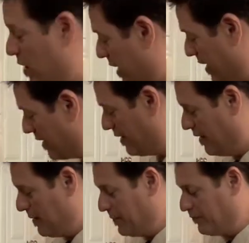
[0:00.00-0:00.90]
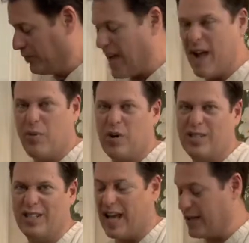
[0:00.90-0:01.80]
it went in. I
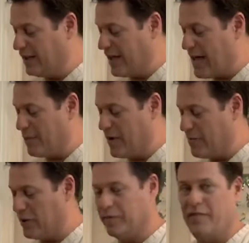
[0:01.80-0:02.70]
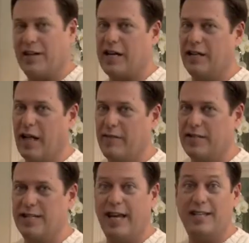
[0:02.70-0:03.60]
personally like a lot of pepper. In fact, I love
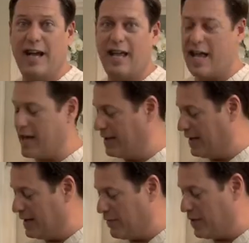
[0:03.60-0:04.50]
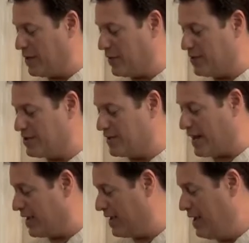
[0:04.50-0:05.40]
a steak Diane and even a pepper
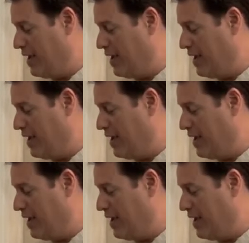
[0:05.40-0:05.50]
steak.